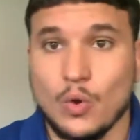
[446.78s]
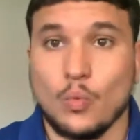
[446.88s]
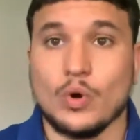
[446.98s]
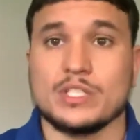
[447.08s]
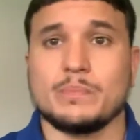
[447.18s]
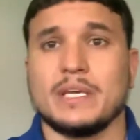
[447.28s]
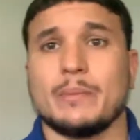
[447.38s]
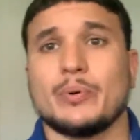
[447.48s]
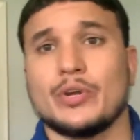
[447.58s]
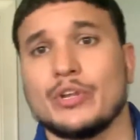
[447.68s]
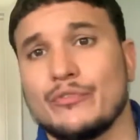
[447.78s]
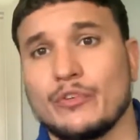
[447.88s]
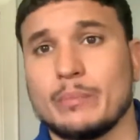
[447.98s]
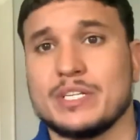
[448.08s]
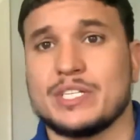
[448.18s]
what's being put in
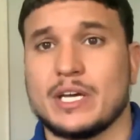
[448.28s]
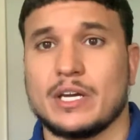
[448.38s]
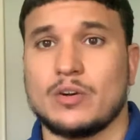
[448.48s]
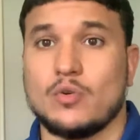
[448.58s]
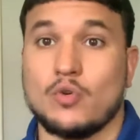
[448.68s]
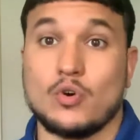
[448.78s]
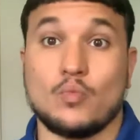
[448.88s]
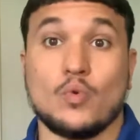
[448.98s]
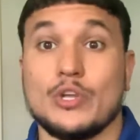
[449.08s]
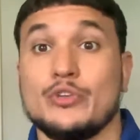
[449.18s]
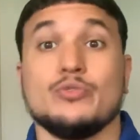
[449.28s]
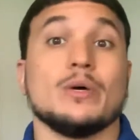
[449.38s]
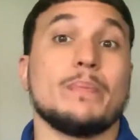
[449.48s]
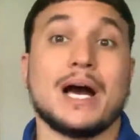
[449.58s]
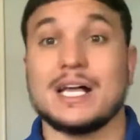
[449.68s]
from a check or what you
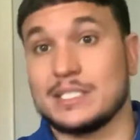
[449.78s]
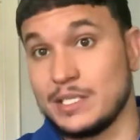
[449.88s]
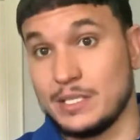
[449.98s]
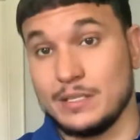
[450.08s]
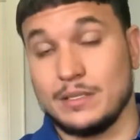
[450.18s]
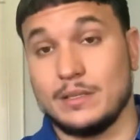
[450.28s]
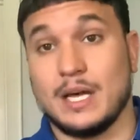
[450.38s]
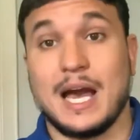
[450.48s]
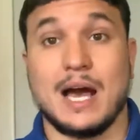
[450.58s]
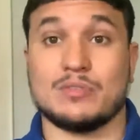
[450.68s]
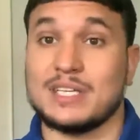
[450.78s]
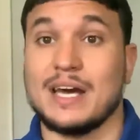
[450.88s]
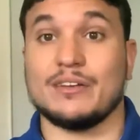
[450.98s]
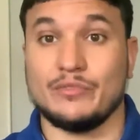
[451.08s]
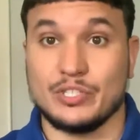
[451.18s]
deposited
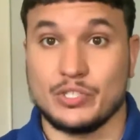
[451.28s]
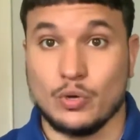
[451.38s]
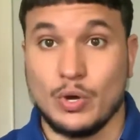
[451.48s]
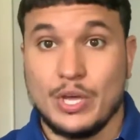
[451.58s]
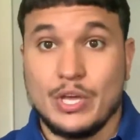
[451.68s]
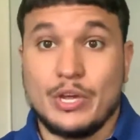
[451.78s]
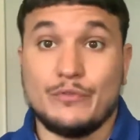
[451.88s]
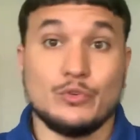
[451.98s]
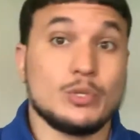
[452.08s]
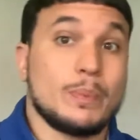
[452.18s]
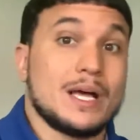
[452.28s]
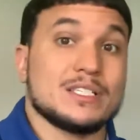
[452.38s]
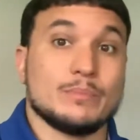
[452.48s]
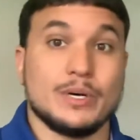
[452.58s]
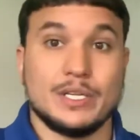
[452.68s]
outside of it. So if you
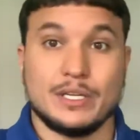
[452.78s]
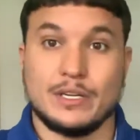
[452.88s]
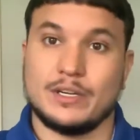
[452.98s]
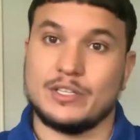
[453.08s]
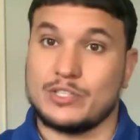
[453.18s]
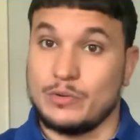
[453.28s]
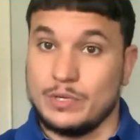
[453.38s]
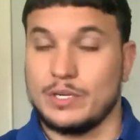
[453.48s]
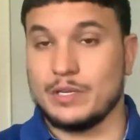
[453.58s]
deposit money in there and it's your